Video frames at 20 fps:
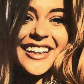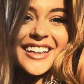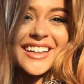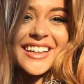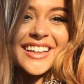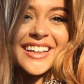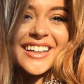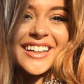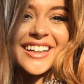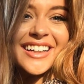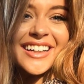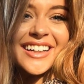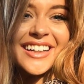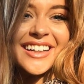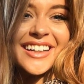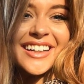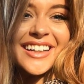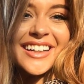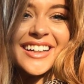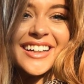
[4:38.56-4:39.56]

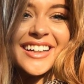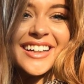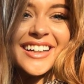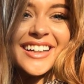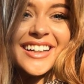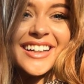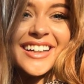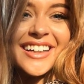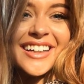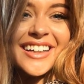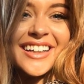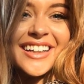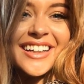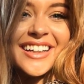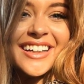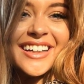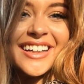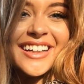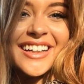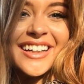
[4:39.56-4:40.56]

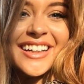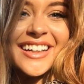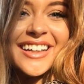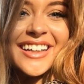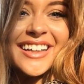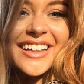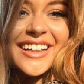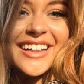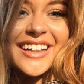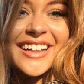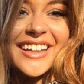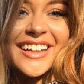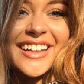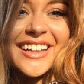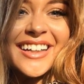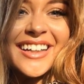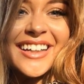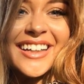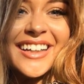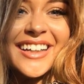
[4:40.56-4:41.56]

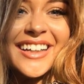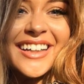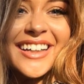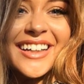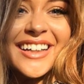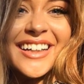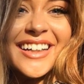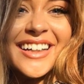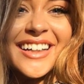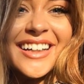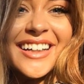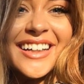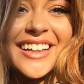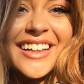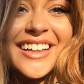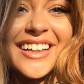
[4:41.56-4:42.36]
No one is speaking in this clip.